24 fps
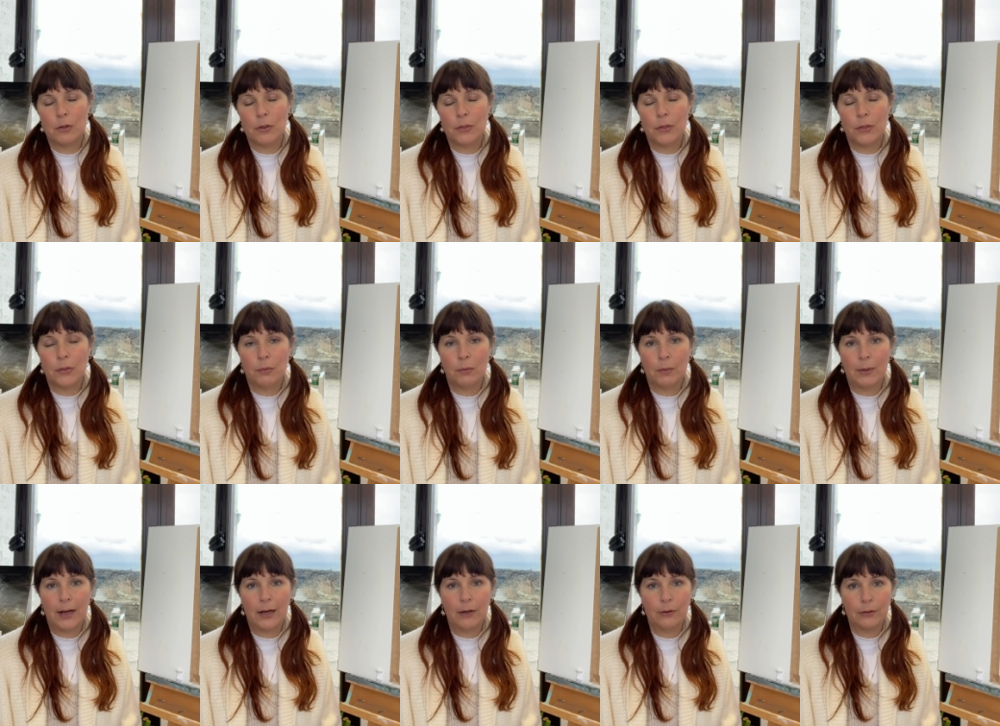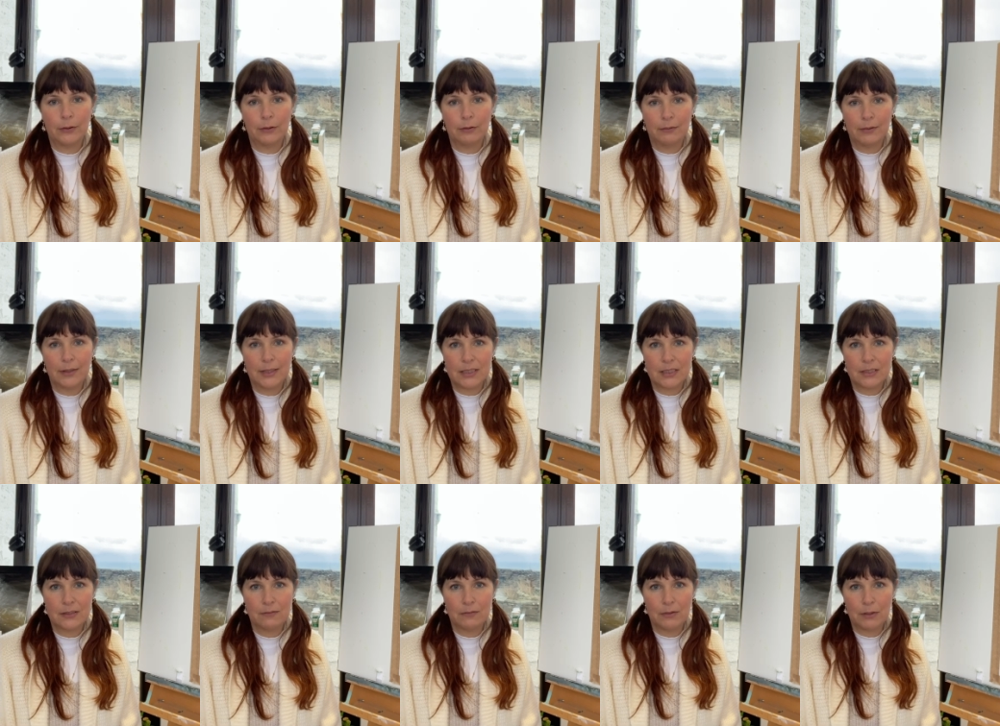throughout the
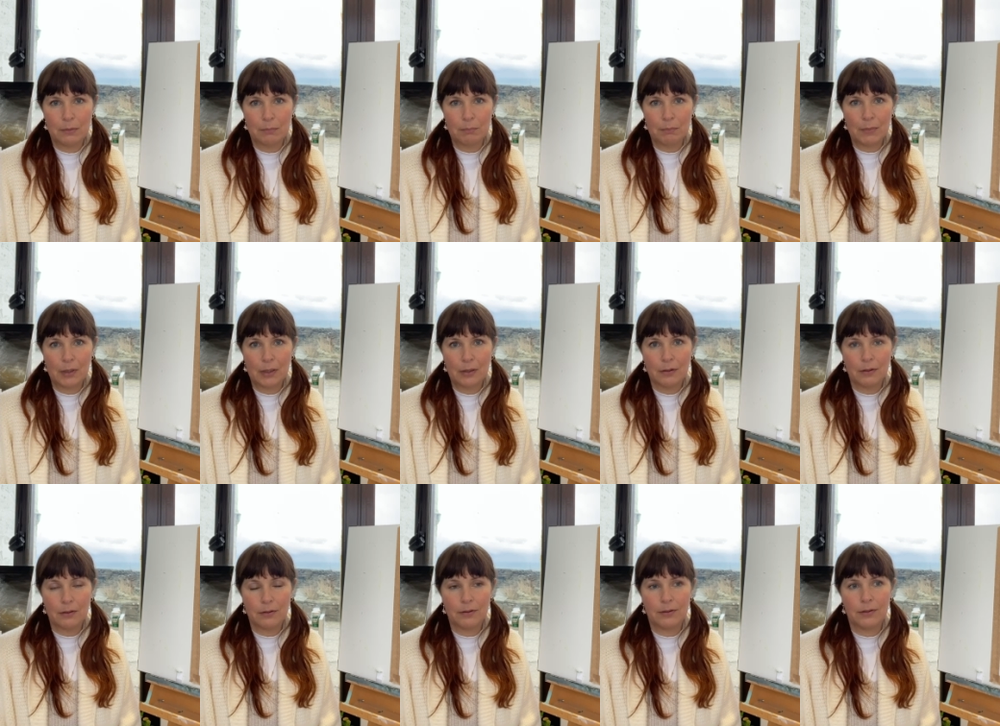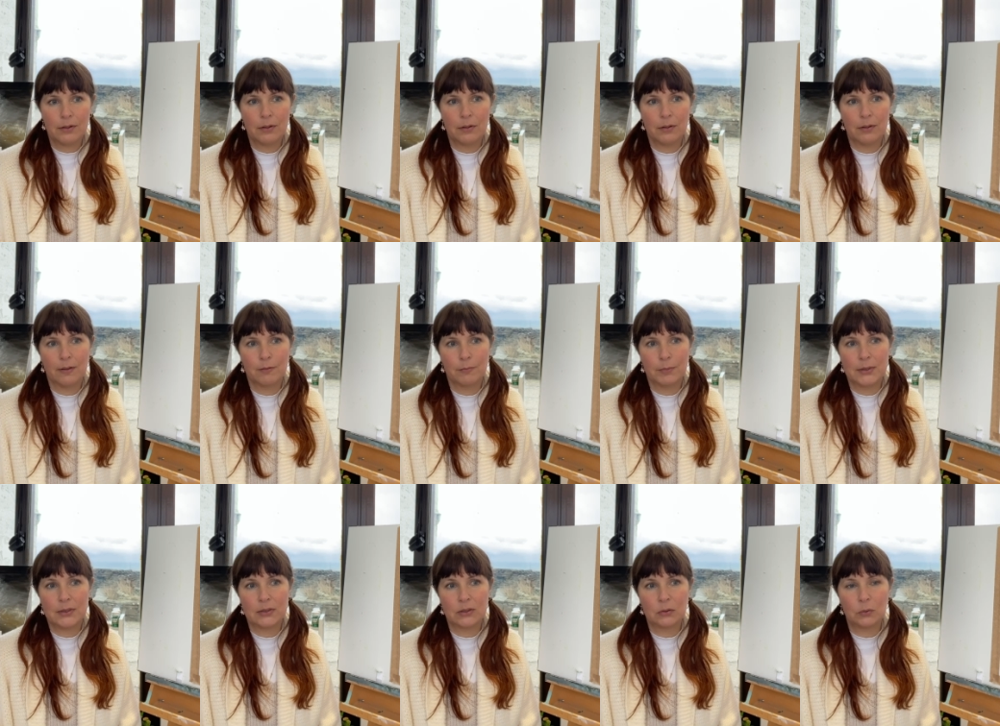rest of the month you have
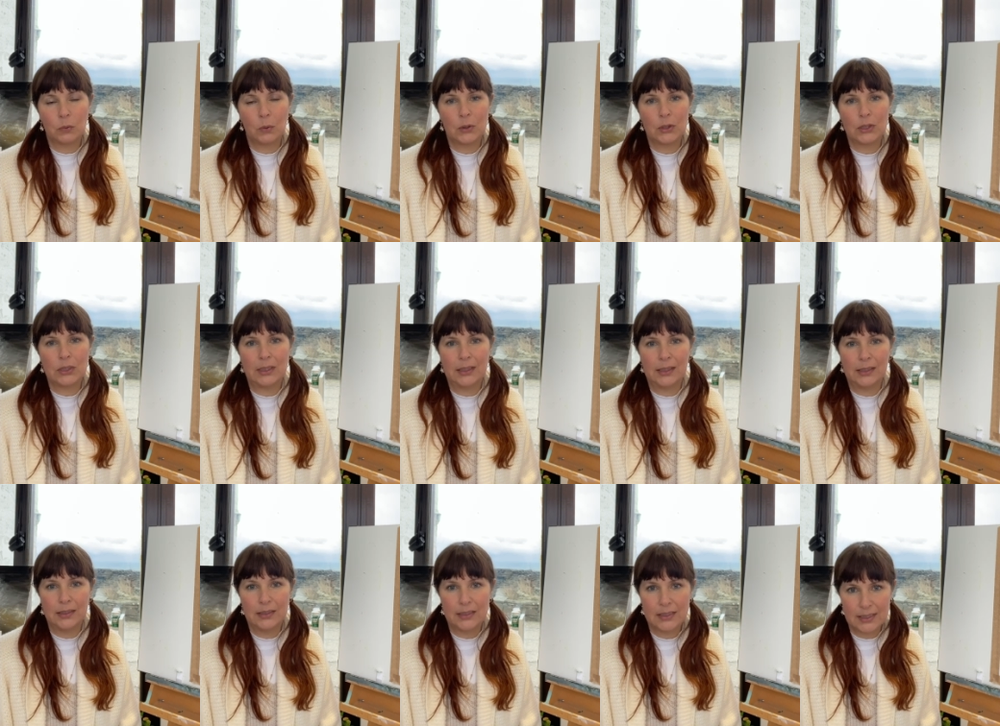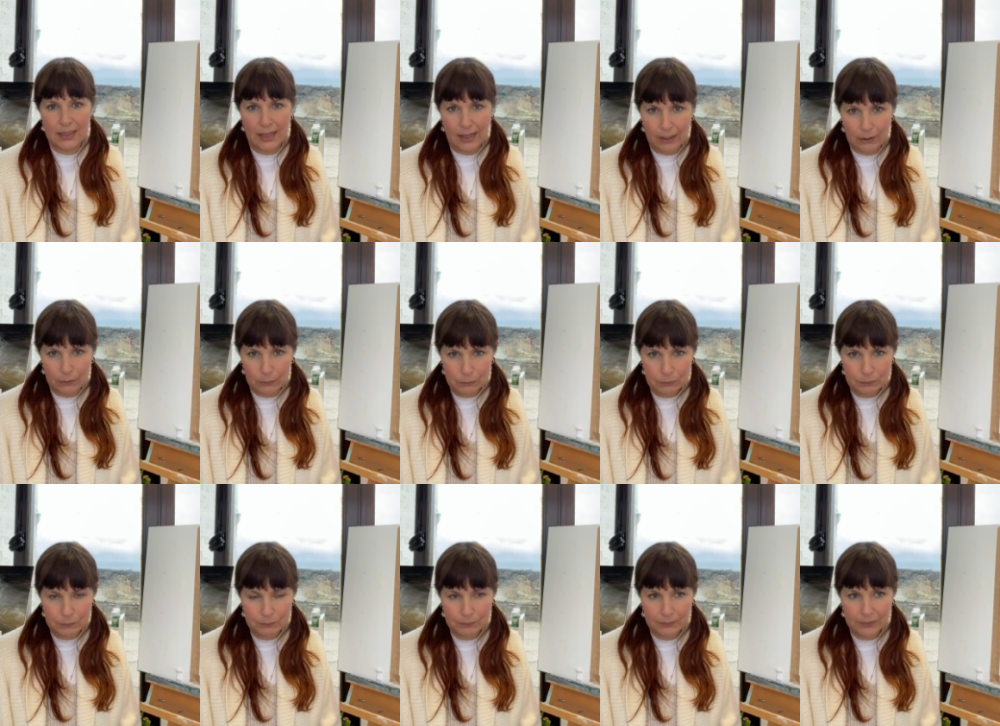been squashing
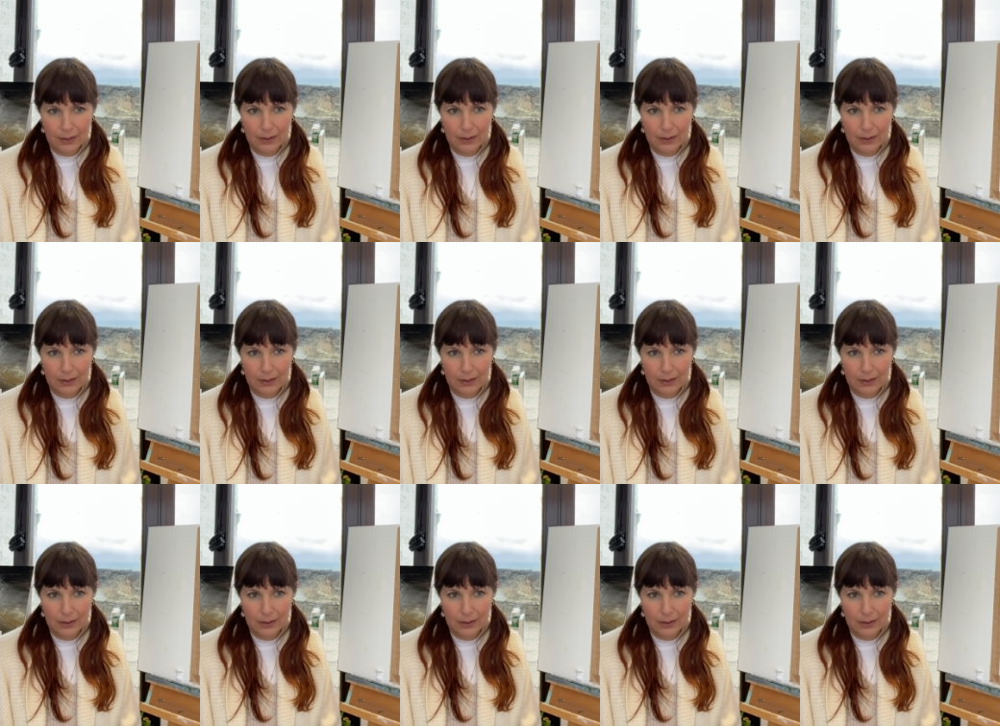down